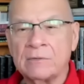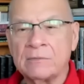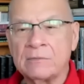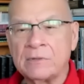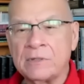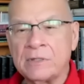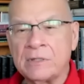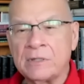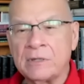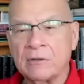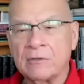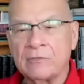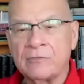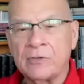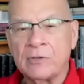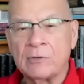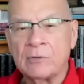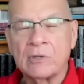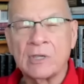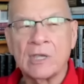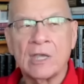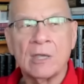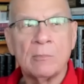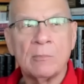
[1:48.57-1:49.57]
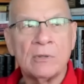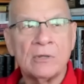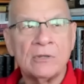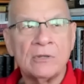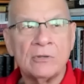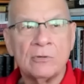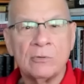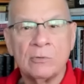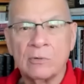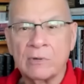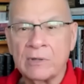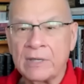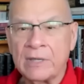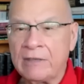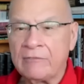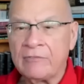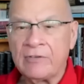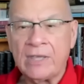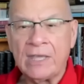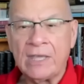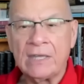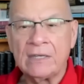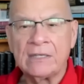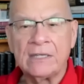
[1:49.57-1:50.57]
you know, if you come and you have
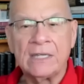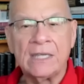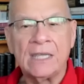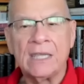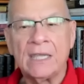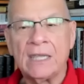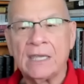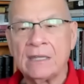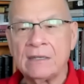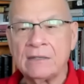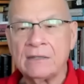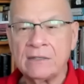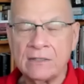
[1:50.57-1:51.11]
hat in hand